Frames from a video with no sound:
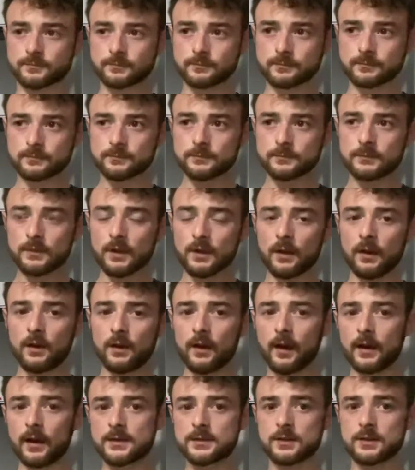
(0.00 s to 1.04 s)
It's a
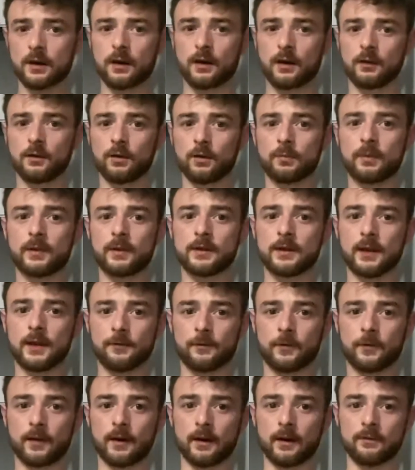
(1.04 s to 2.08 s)
little bit different every
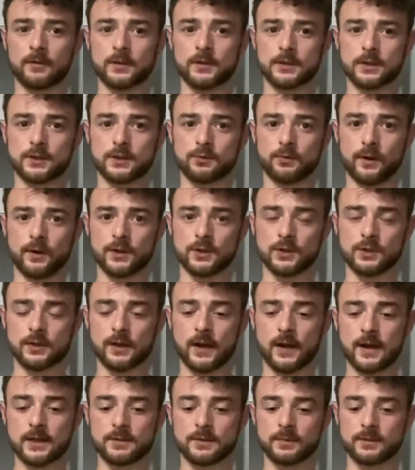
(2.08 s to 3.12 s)
situation, you guys, but
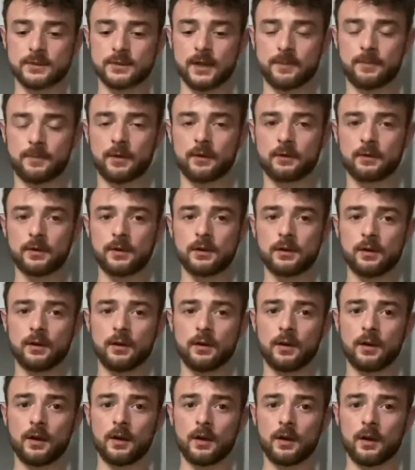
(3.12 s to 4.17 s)
typically
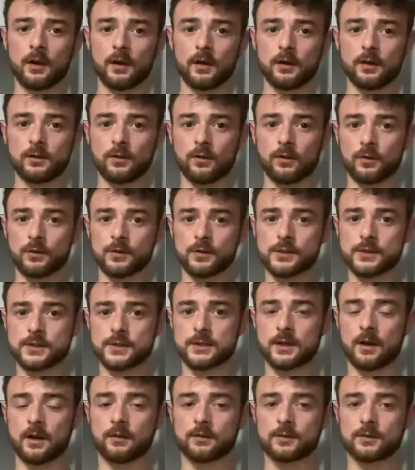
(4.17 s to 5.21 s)
your seller's
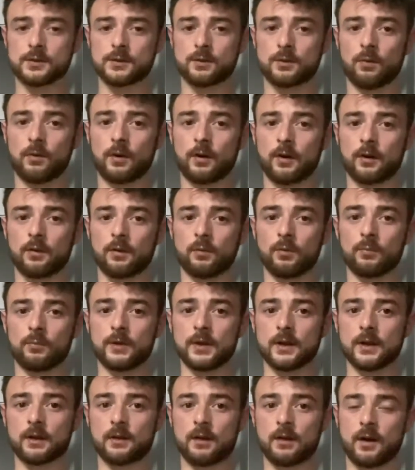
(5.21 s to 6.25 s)
lawyer will be in
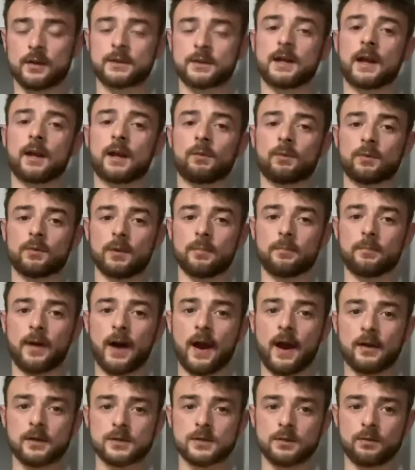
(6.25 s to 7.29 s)
contact with the buyer's
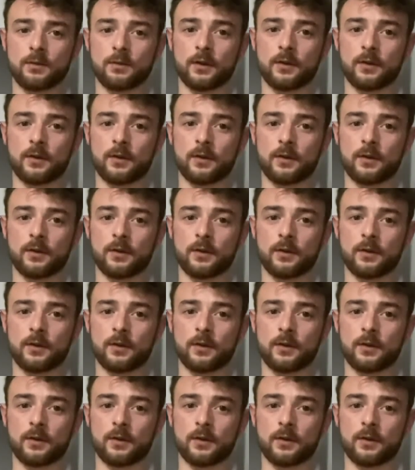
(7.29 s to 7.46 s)
lawyer,